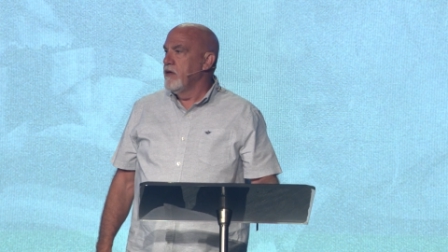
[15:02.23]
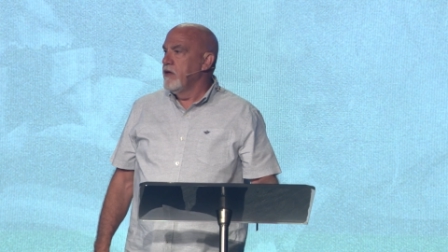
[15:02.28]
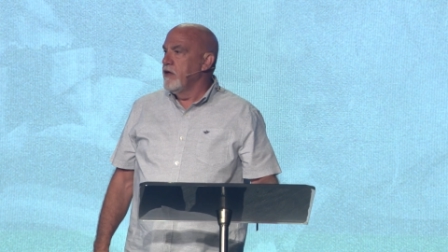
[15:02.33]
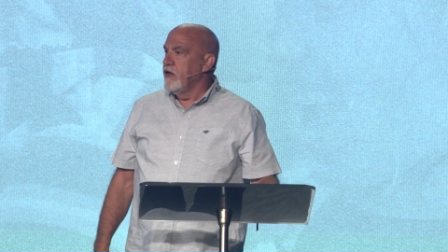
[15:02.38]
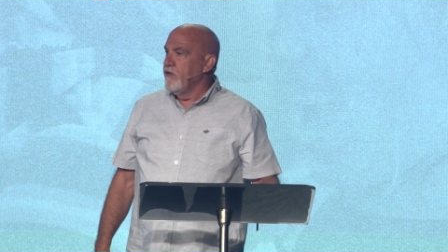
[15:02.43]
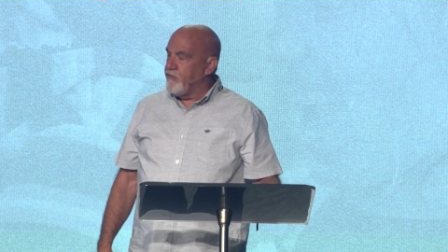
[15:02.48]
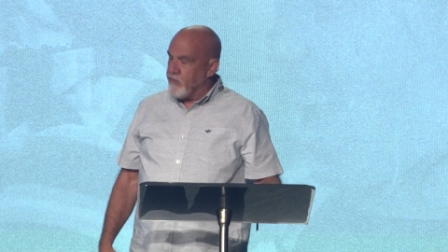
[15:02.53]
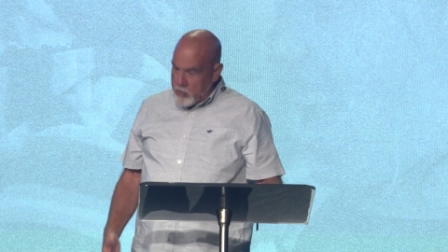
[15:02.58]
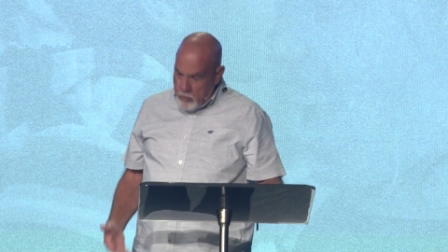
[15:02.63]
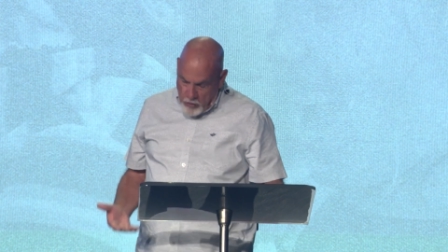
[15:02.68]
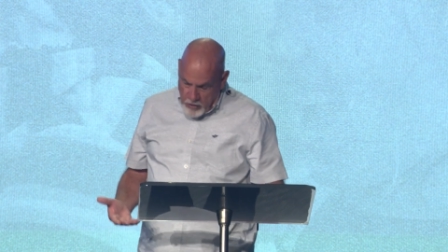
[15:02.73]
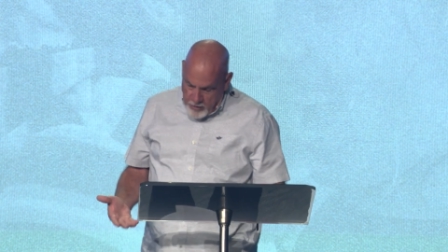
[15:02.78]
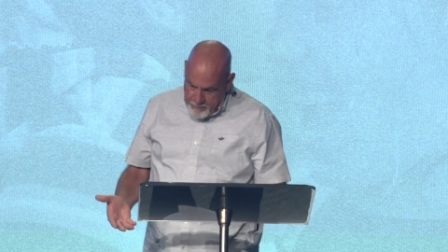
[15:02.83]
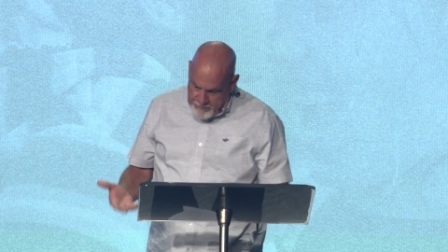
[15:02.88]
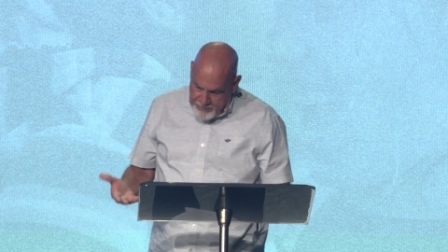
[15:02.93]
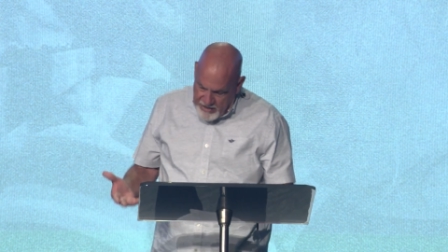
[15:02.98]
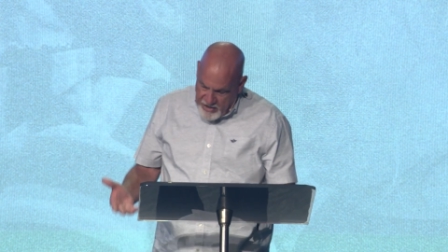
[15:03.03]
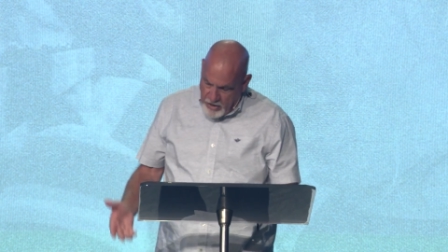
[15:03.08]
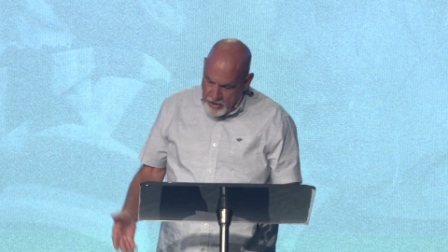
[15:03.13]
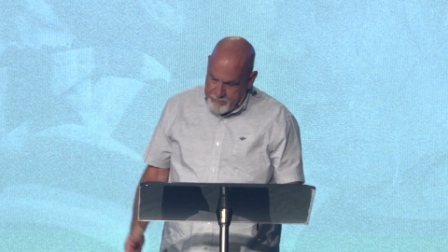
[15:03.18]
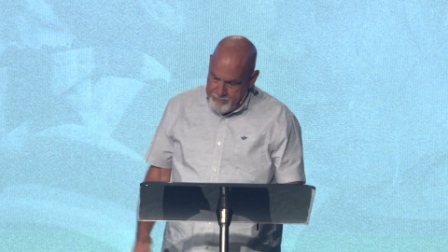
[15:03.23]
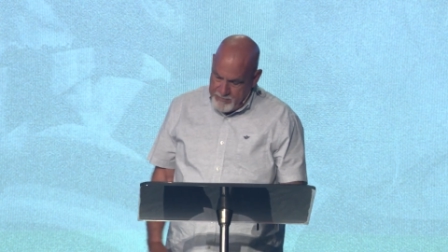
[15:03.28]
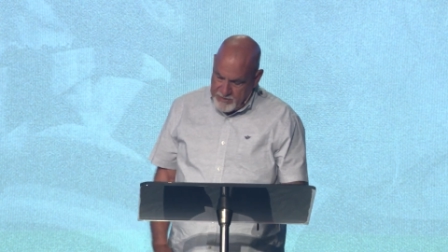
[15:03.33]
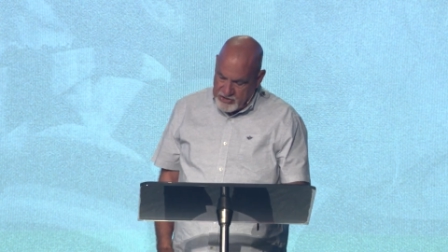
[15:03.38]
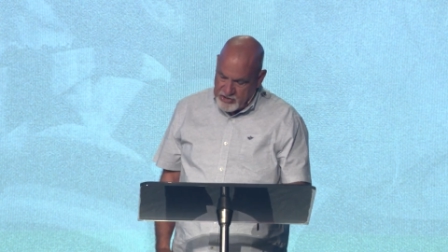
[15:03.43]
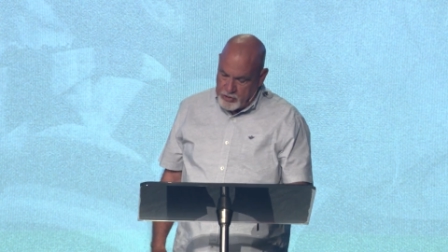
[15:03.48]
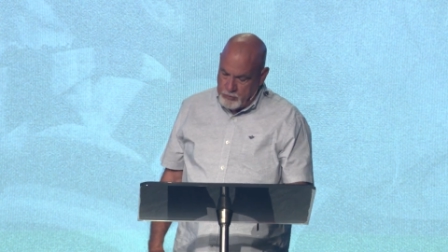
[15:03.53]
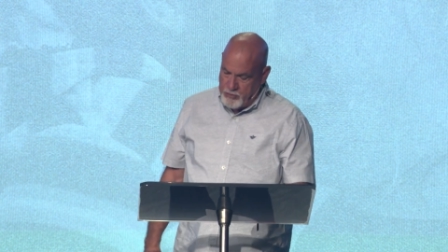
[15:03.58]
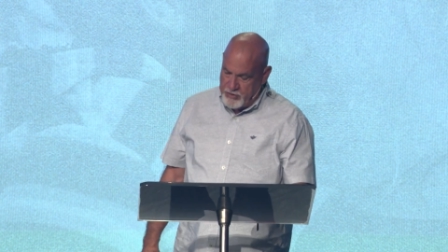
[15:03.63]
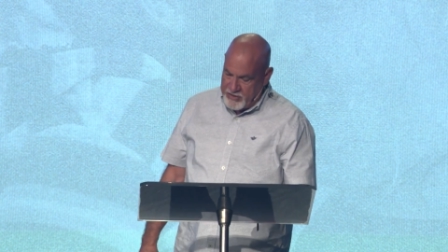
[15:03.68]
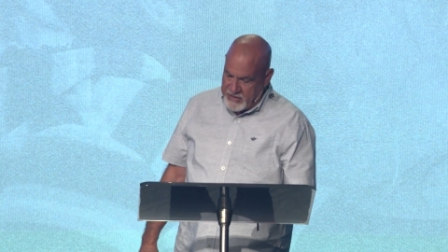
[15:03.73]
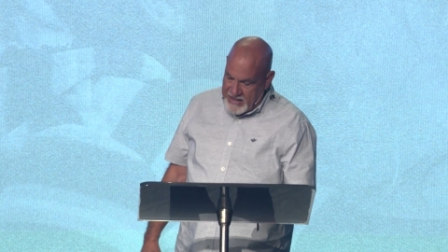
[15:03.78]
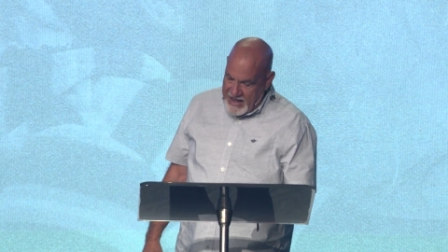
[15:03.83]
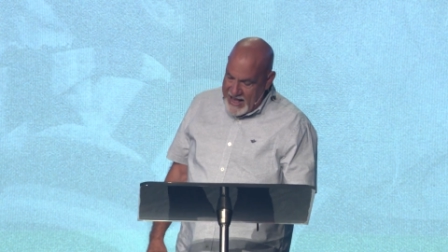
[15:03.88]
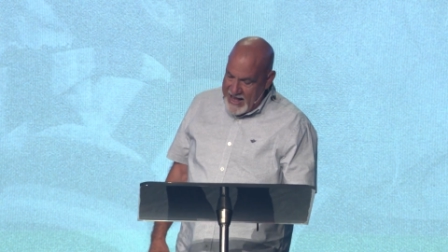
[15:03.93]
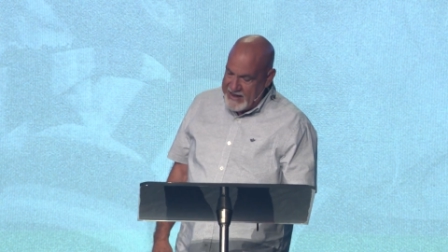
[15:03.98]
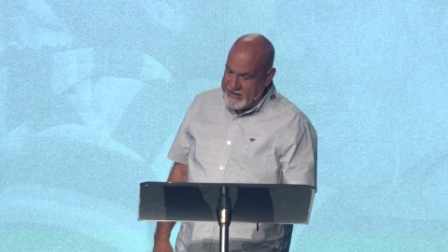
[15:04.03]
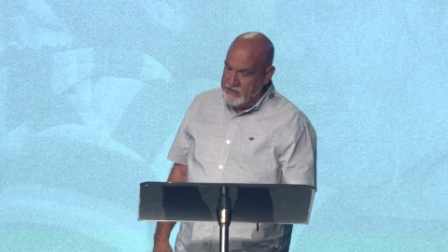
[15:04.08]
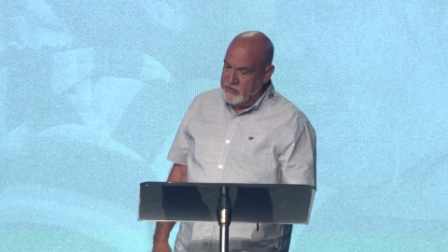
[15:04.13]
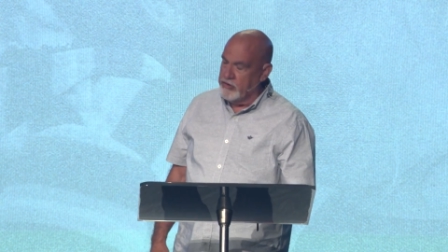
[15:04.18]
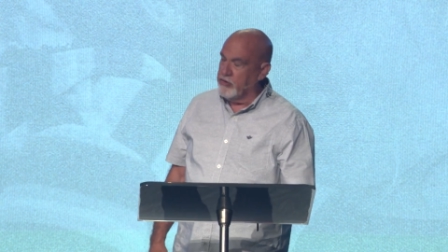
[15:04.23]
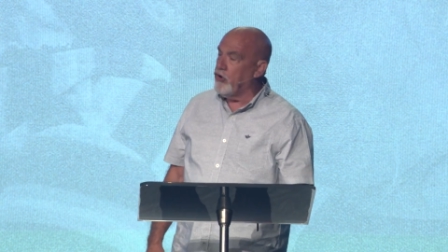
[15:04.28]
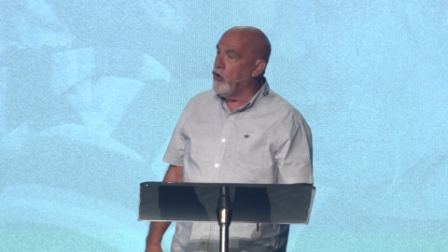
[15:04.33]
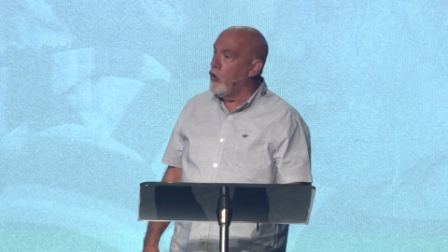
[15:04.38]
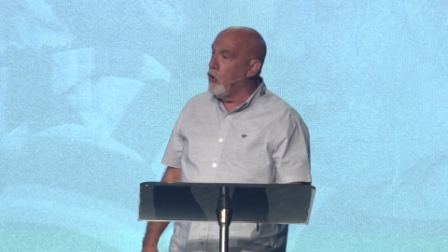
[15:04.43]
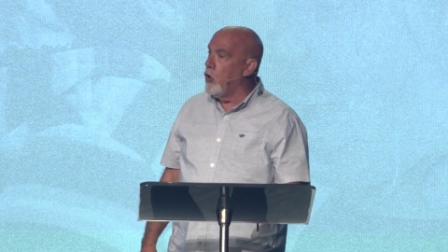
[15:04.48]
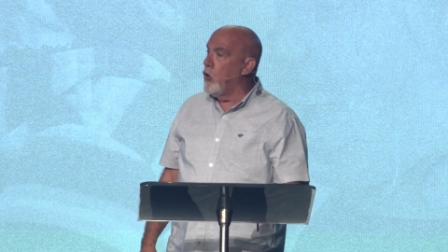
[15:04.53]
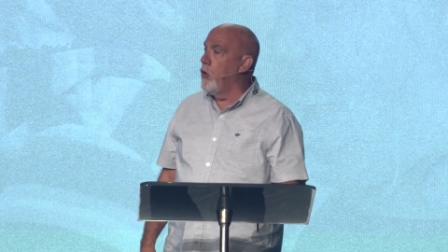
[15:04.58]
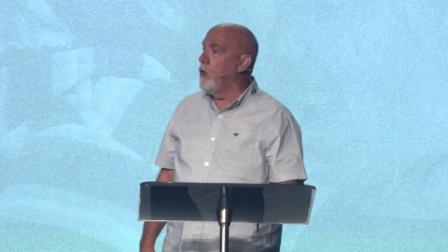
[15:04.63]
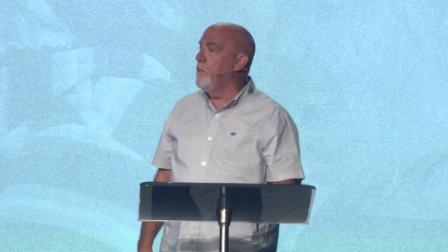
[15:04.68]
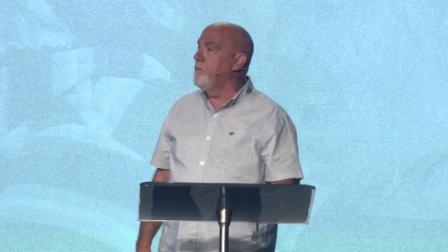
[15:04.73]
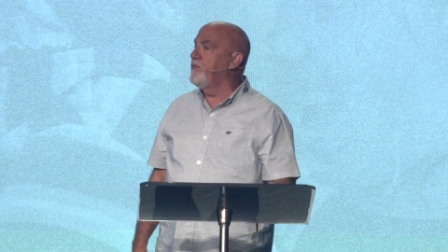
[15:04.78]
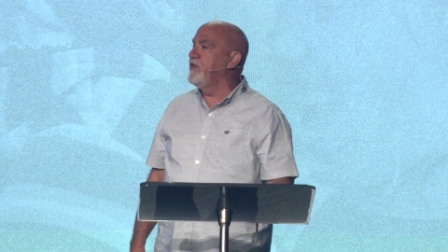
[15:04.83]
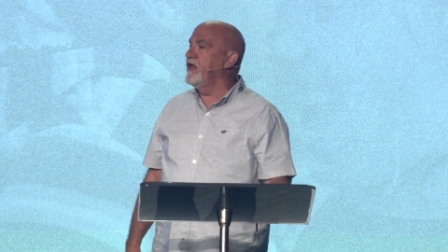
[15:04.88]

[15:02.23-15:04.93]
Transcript: if you want to be on mission with God in your home,